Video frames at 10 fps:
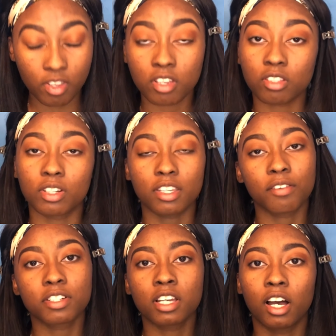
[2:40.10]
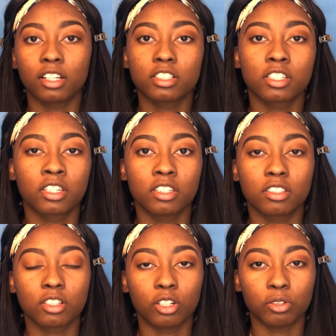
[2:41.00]
So it's every college kid's
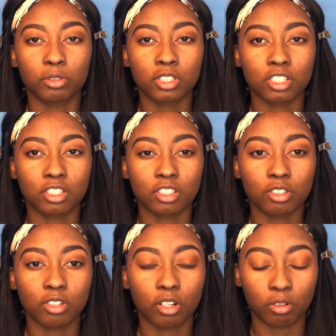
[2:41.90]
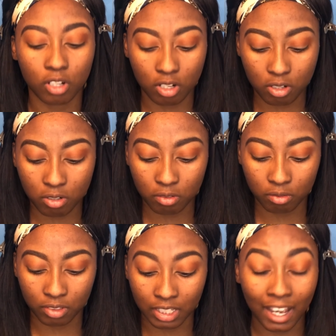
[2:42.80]
goal to just, you know, go,
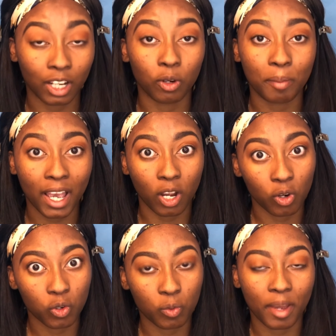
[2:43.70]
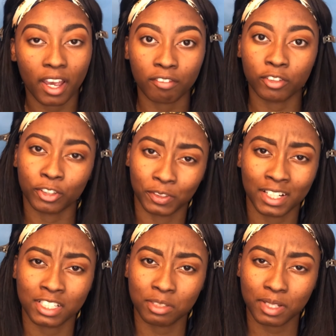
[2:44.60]
not go back home after
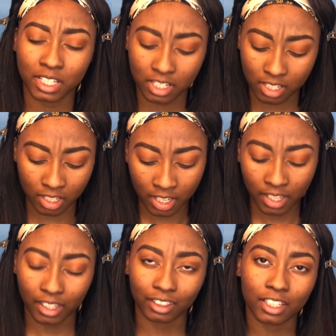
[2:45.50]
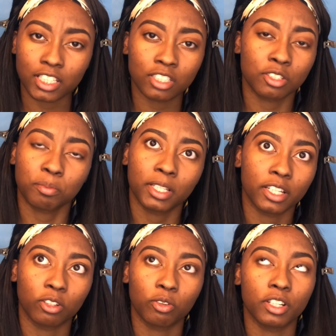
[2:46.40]
graduating unless you
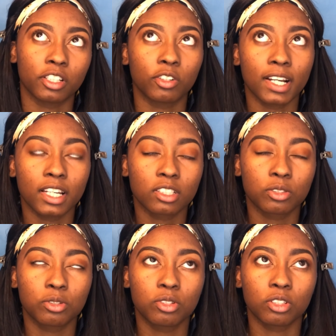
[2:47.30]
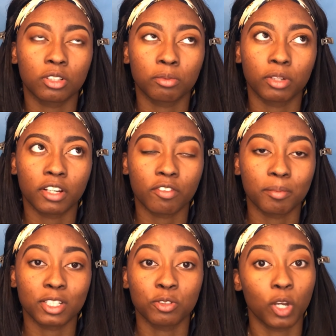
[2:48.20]
plan on going to grad school or whatever,
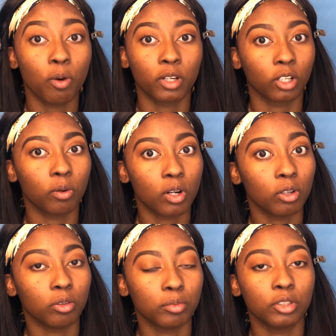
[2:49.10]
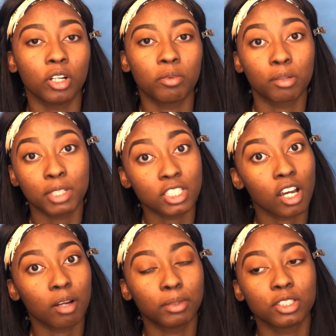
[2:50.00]
but you don't want to go home. You don't want to be
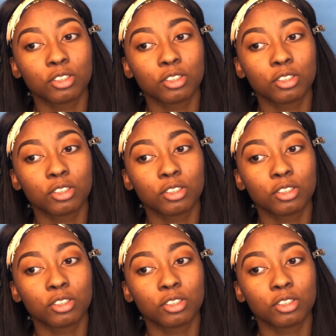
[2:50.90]
jobless.